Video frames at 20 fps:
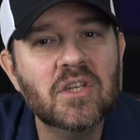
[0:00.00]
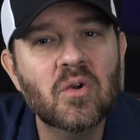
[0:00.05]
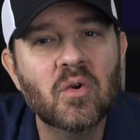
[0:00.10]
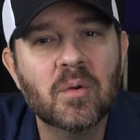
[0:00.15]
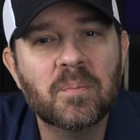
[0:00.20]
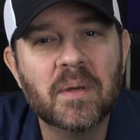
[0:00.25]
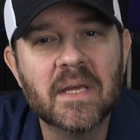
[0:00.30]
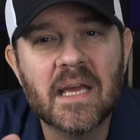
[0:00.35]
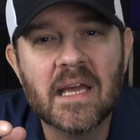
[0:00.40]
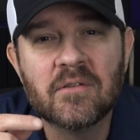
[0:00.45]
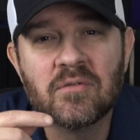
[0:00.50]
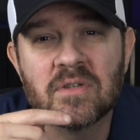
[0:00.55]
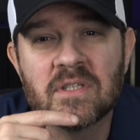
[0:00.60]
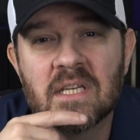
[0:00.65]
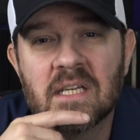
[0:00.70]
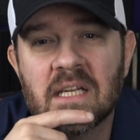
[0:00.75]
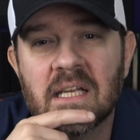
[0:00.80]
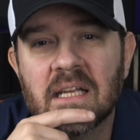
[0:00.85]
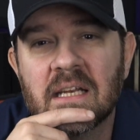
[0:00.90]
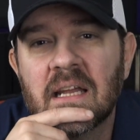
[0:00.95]
you would be
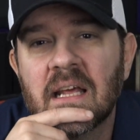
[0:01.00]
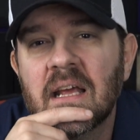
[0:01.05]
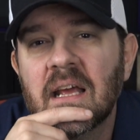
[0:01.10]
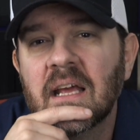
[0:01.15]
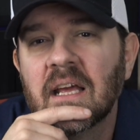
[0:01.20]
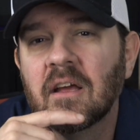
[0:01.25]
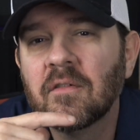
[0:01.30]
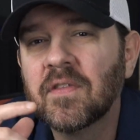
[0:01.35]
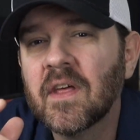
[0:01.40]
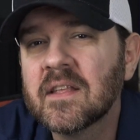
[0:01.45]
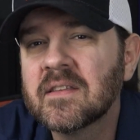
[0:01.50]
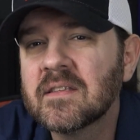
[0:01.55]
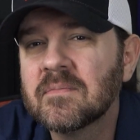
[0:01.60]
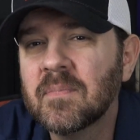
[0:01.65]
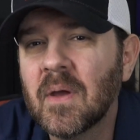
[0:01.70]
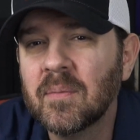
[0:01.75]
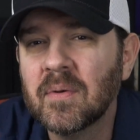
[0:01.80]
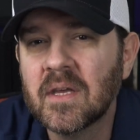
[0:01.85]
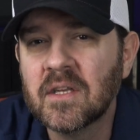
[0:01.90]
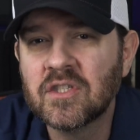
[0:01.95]
interested in, if that's
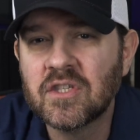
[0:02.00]
maybe